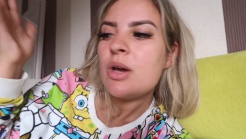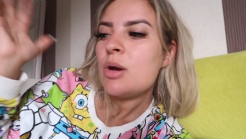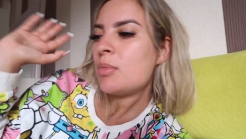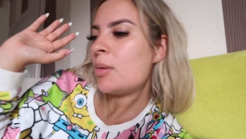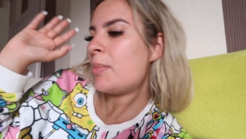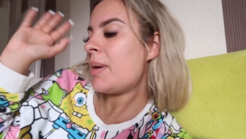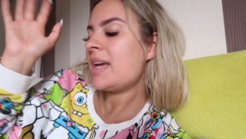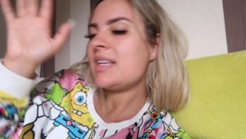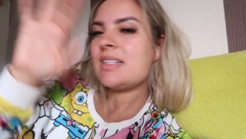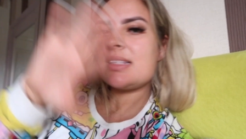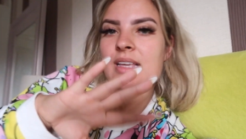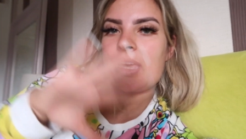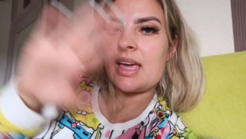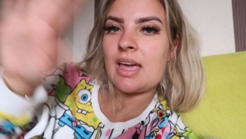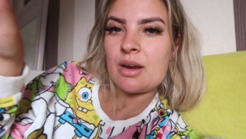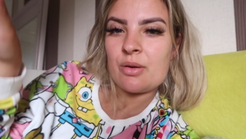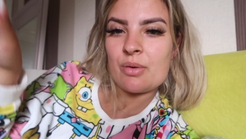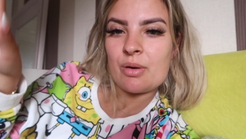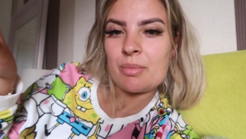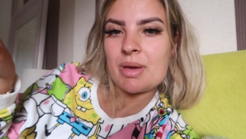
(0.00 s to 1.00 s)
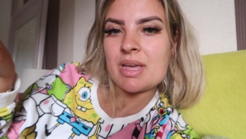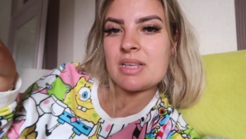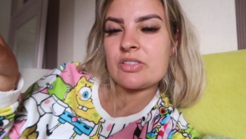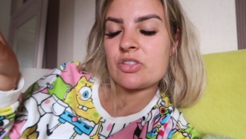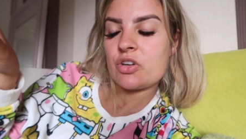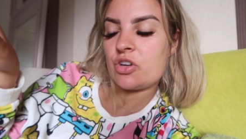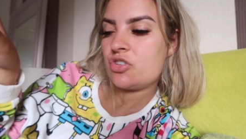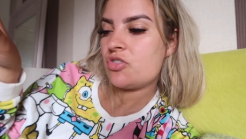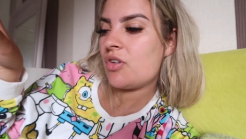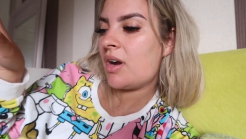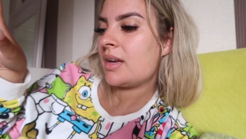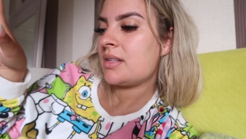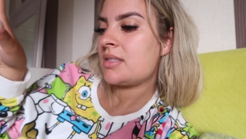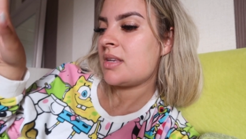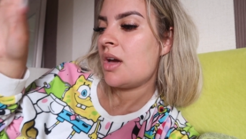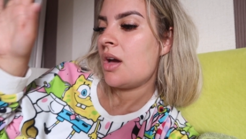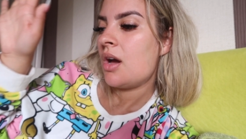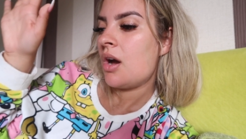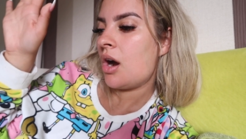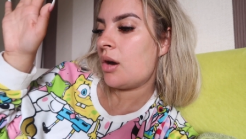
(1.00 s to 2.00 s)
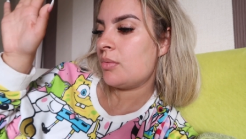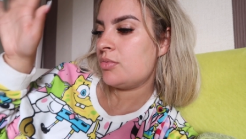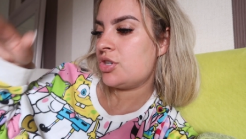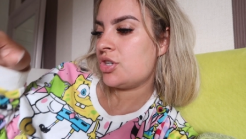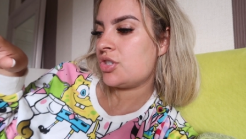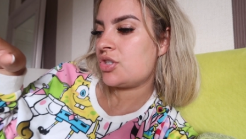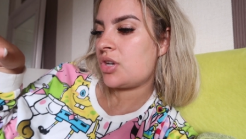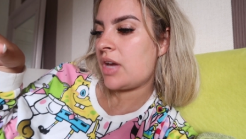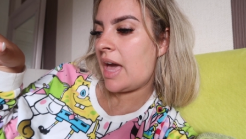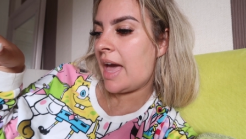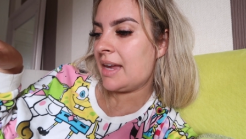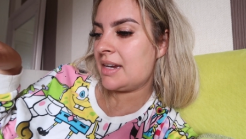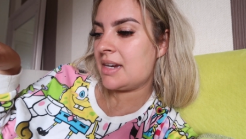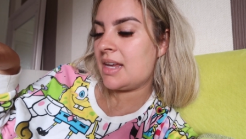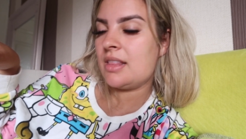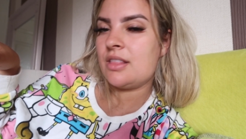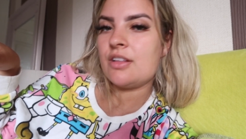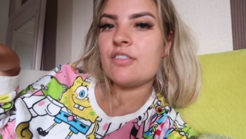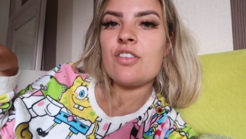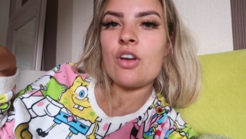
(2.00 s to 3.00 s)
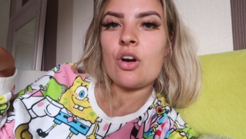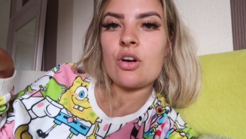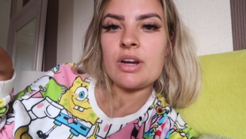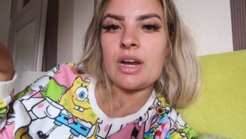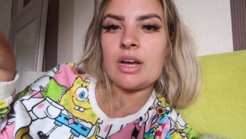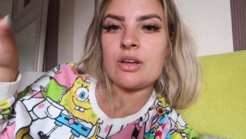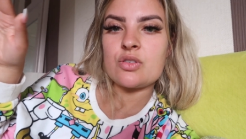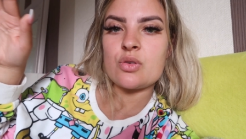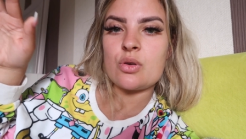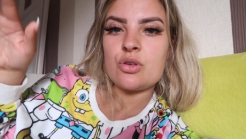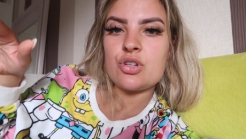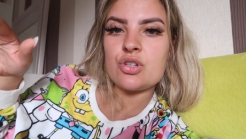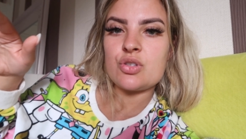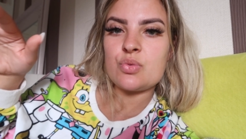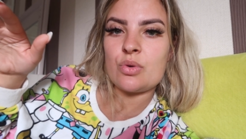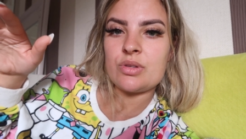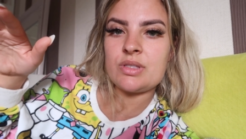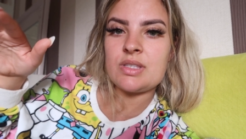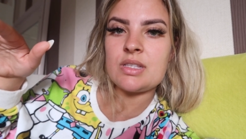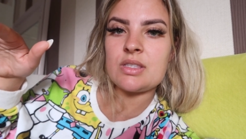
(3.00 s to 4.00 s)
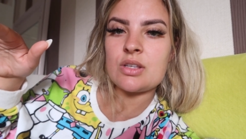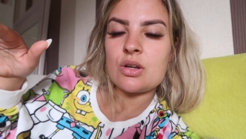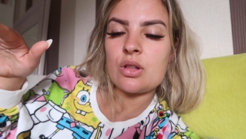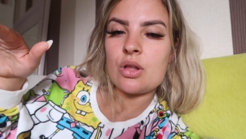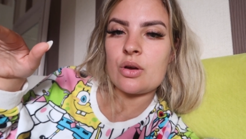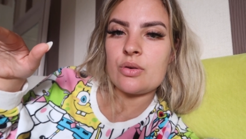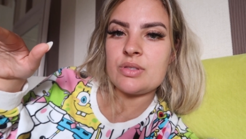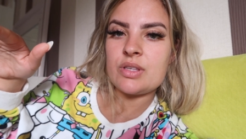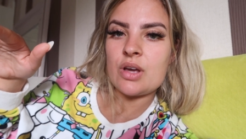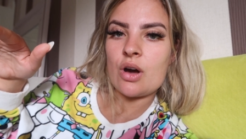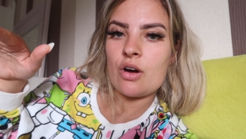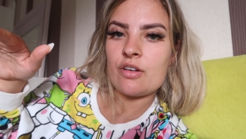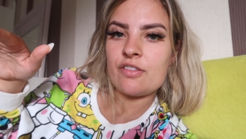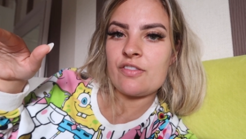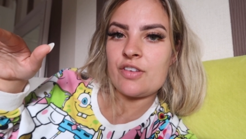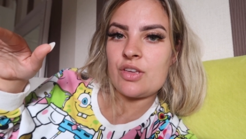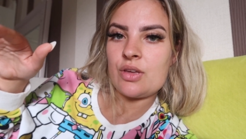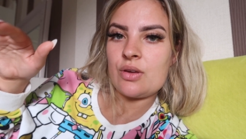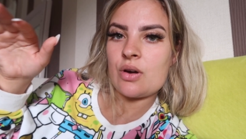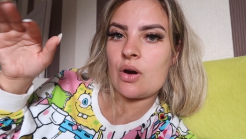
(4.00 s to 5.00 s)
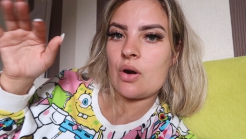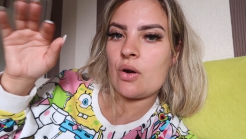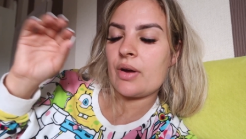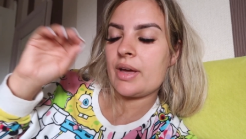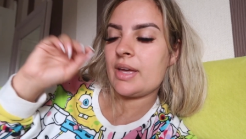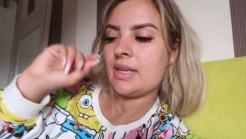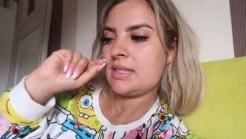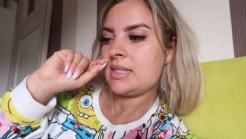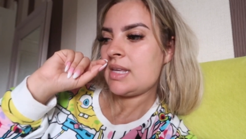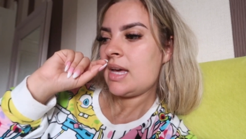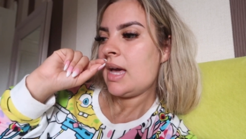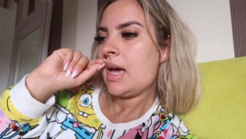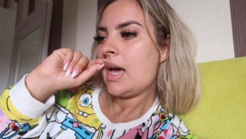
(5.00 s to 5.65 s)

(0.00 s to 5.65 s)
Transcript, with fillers: But basically, anyway, I'm getting sidetracked. I'm just editing the vlog now, so I just wanted to close it off for you guys.